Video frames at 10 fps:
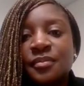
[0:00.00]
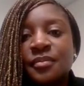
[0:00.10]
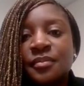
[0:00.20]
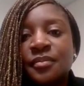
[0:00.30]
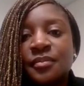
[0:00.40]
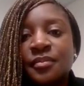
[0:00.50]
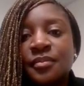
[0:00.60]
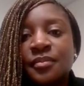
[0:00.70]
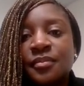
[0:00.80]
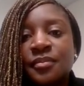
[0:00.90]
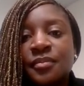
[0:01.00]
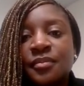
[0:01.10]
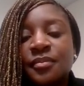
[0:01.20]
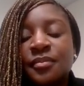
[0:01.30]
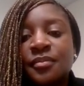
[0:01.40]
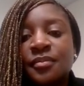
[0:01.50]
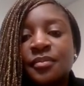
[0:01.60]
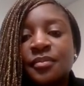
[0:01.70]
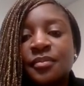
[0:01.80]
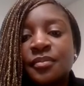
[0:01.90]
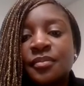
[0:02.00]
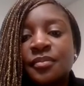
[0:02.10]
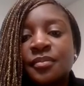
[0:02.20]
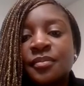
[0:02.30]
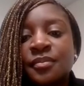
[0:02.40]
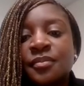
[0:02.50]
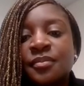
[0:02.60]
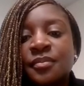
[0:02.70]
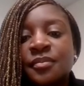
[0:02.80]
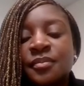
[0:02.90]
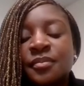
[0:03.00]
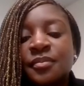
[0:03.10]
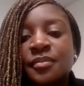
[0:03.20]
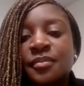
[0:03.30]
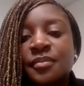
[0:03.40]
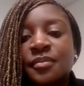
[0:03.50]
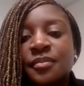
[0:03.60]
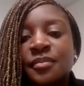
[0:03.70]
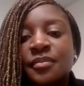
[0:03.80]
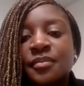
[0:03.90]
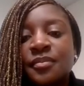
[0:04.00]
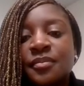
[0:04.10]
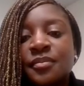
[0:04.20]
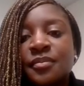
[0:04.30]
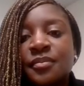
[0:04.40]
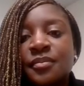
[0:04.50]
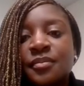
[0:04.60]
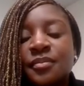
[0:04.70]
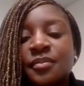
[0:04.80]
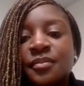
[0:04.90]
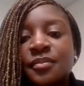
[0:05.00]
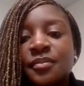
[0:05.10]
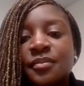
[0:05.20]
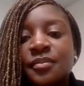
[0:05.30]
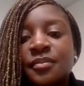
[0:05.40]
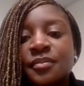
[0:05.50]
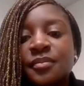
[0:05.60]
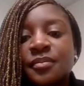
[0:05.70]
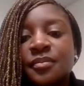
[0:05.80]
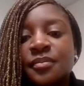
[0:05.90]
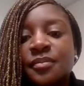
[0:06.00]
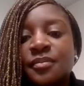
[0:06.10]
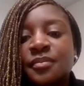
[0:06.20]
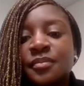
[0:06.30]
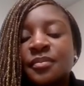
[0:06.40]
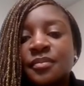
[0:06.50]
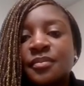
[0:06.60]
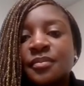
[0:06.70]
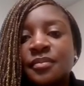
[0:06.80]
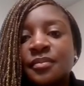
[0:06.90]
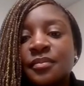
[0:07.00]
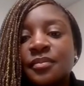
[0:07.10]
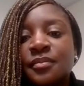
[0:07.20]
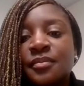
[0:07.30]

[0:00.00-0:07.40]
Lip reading: The person shown says nothing.